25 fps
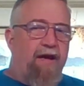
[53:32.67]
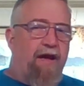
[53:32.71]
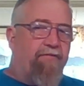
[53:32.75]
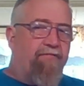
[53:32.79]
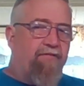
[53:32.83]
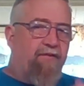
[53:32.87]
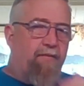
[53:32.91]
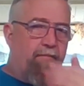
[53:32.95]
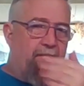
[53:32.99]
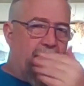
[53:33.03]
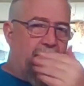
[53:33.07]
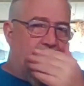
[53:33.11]

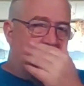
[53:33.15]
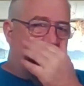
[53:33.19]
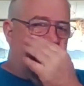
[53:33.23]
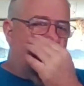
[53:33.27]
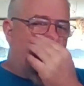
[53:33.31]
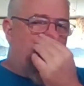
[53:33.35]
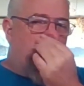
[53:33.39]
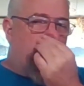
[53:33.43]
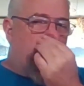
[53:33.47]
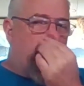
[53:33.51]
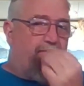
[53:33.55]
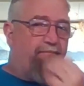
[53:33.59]
to mess
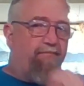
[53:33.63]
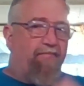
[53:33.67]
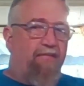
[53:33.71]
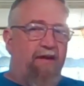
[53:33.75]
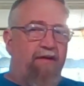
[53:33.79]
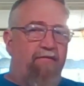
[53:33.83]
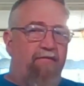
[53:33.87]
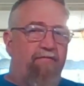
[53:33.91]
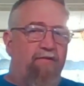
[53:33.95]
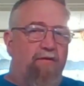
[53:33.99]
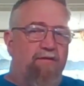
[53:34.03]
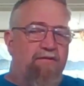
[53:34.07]
with it
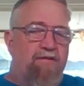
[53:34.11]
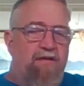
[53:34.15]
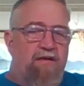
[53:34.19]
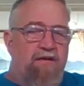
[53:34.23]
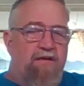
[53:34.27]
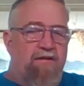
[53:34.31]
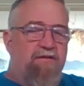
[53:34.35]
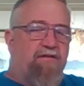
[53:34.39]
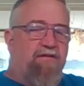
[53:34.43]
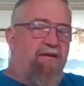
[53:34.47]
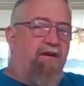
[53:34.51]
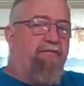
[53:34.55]
if I was going
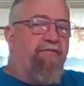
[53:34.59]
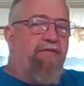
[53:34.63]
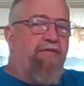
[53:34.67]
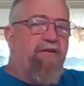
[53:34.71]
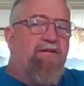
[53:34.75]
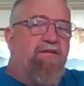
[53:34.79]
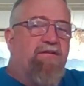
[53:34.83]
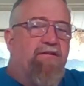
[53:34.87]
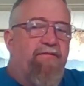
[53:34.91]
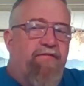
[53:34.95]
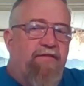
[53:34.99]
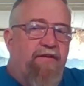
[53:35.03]
to serve it
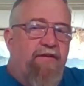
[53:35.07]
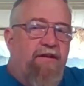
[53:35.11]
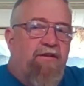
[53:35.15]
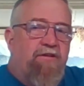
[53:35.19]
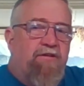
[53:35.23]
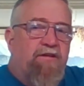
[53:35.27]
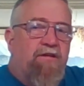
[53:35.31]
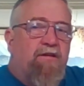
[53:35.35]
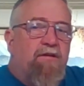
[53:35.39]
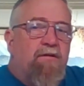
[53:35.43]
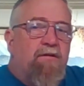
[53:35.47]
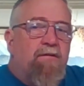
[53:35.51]
as a
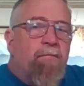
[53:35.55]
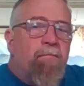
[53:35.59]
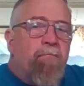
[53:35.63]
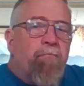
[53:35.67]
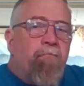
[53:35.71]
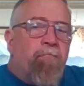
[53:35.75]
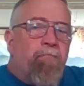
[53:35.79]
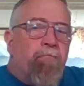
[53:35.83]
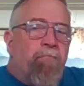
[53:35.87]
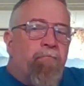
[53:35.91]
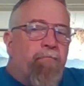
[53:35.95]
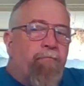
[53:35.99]
feature.
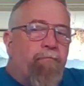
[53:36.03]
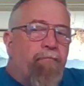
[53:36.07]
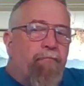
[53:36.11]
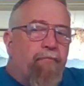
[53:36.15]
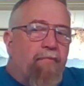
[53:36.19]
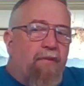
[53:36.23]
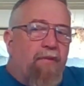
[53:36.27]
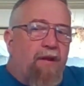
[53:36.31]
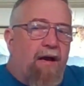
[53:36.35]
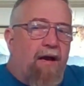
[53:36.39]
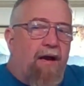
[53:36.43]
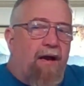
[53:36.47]

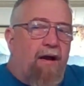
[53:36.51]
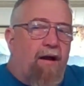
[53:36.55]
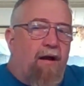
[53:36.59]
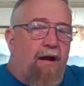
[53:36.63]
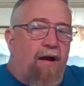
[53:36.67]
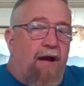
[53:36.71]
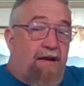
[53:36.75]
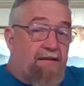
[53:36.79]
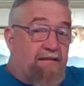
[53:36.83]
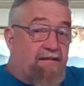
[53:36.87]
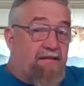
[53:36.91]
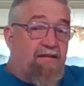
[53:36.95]

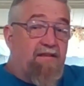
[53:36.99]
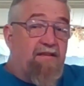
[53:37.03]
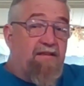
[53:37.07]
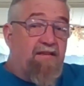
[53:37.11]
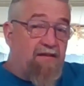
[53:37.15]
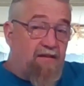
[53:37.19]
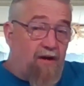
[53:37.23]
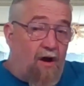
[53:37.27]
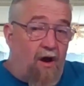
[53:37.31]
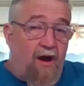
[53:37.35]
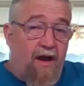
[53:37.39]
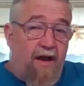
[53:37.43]
As a
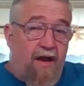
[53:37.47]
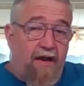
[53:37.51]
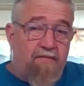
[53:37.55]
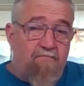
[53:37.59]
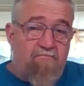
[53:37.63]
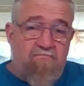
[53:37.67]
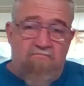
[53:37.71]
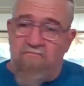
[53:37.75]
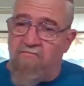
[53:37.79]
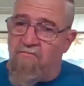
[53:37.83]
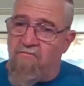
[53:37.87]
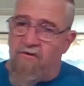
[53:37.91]
side,
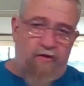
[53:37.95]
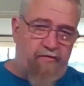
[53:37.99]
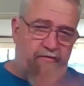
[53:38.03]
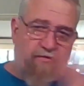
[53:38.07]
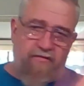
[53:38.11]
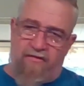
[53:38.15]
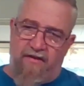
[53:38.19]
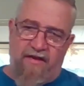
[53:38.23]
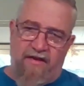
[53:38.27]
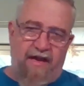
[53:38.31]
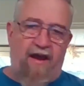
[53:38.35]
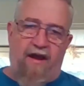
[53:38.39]
no,
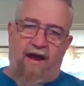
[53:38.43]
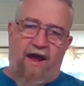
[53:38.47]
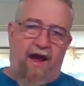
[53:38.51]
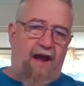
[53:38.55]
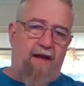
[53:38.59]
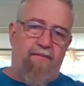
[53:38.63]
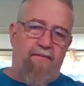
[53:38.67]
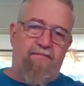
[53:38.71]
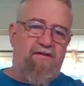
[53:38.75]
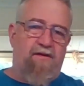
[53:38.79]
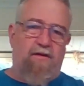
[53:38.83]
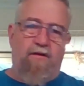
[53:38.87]
yeah,
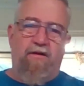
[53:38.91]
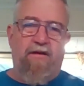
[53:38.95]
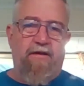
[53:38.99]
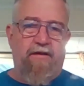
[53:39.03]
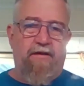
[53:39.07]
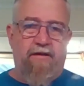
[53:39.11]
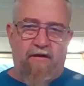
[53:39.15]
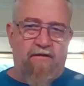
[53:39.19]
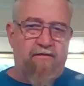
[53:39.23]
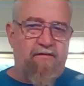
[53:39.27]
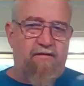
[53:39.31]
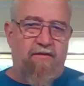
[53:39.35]
absolutely,
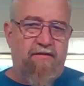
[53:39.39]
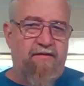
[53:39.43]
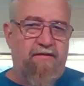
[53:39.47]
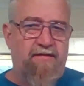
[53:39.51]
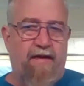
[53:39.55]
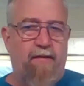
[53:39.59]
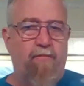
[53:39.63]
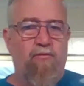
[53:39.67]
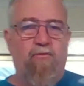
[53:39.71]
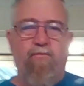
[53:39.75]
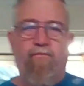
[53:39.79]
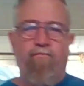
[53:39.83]
goes on the
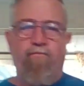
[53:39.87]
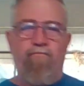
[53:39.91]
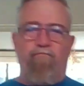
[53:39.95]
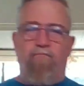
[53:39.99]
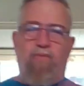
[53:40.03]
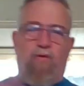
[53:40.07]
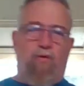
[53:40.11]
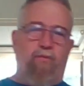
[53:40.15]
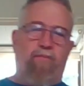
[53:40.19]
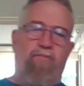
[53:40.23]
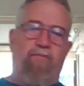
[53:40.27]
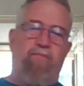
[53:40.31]
table.
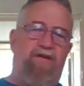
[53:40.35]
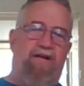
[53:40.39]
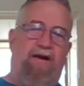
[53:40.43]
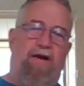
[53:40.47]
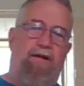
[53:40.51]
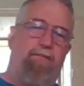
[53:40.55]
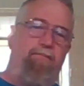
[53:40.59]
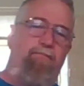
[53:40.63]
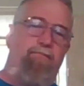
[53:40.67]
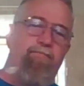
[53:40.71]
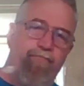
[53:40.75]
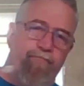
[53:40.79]
Boom, done.